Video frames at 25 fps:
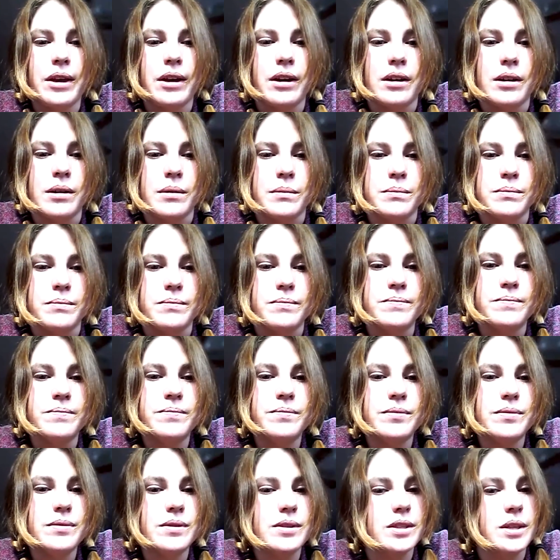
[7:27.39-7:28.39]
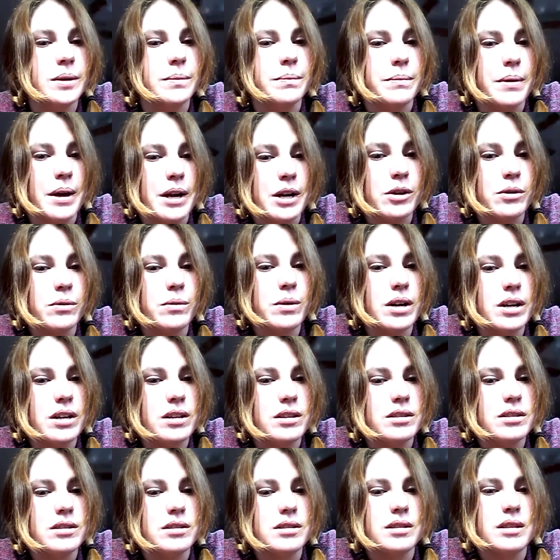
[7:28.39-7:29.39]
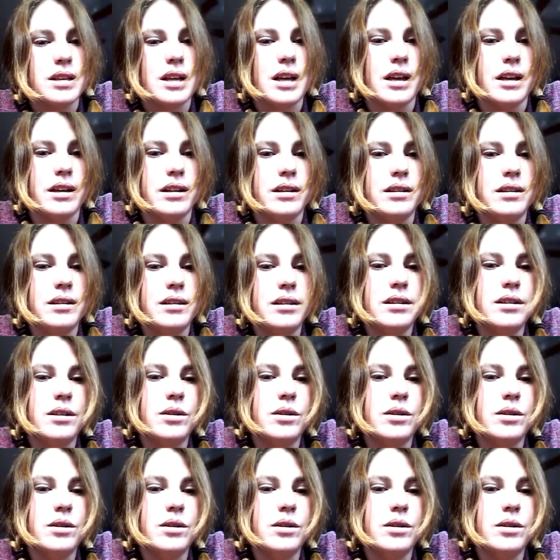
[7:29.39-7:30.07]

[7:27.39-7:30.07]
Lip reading: Some better ones that